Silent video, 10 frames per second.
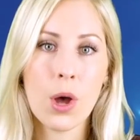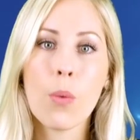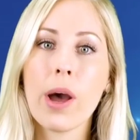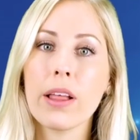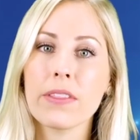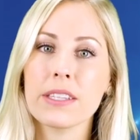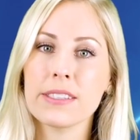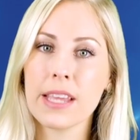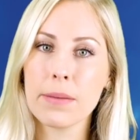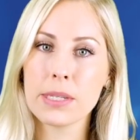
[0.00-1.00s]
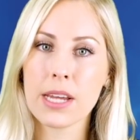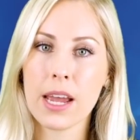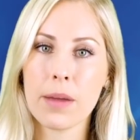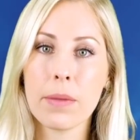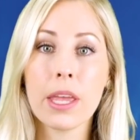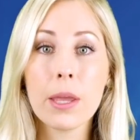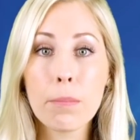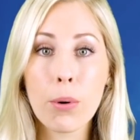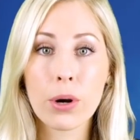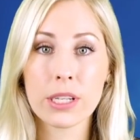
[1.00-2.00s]
while at the same time,
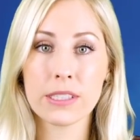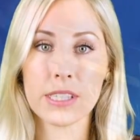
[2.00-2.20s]
imported